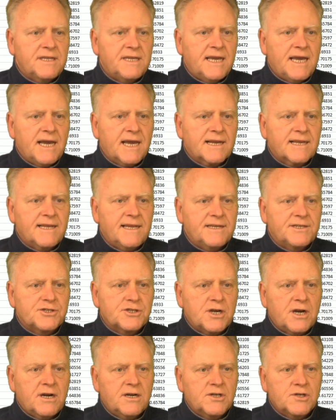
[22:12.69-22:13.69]
the octet
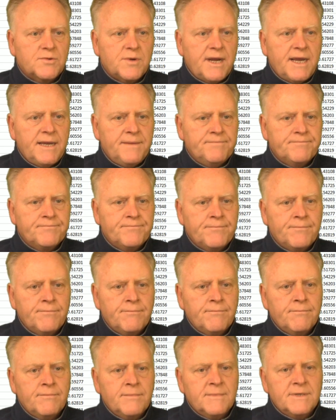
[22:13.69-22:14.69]
charge array.
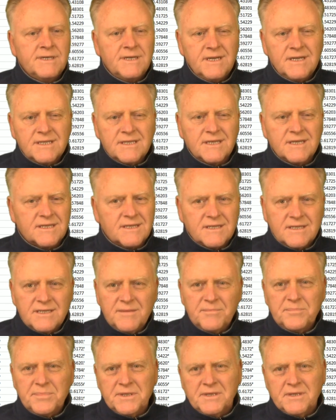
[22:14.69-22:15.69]
Just the
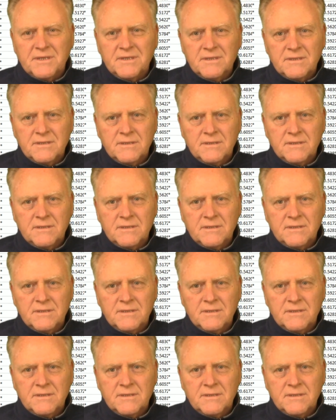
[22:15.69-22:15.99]
simple